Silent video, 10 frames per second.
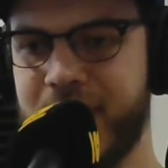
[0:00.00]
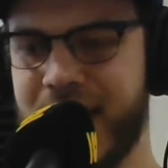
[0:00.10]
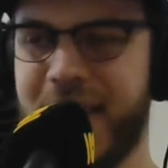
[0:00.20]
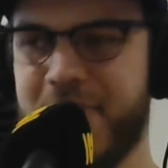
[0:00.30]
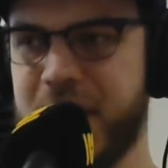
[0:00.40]

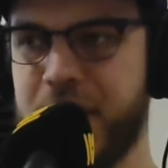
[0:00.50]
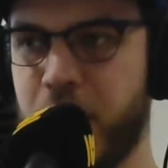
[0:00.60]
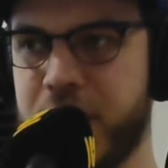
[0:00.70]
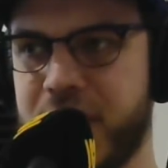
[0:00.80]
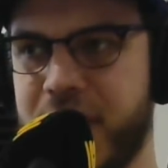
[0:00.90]
kind of
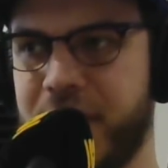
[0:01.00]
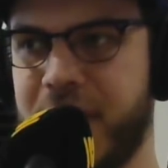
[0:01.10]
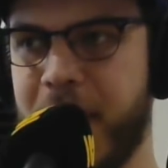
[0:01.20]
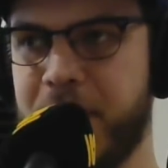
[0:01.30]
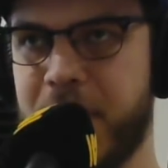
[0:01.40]
misfortunes have
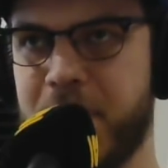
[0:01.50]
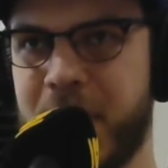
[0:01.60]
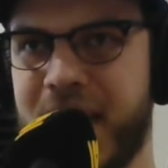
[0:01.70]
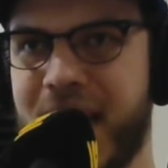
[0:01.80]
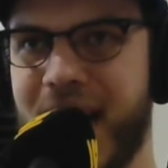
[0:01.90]
kept them
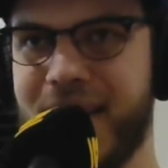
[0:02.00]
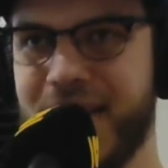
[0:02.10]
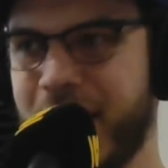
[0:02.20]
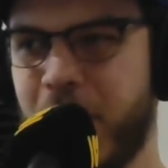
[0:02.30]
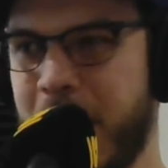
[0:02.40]
a
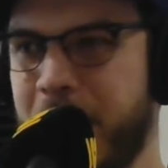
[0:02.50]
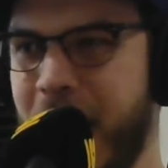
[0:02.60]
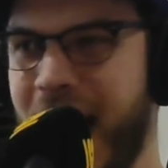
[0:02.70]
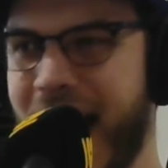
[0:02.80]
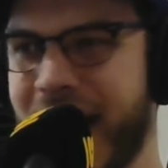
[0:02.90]
little bit
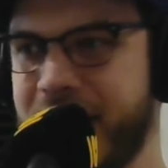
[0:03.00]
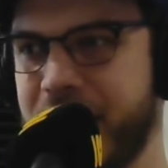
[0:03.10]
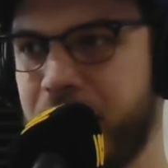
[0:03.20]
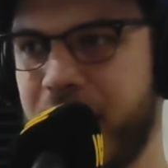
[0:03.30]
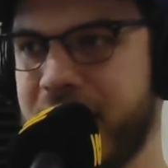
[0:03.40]
behind
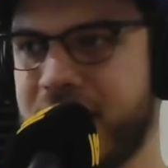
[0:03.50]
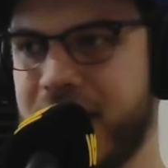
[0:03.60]
in the race.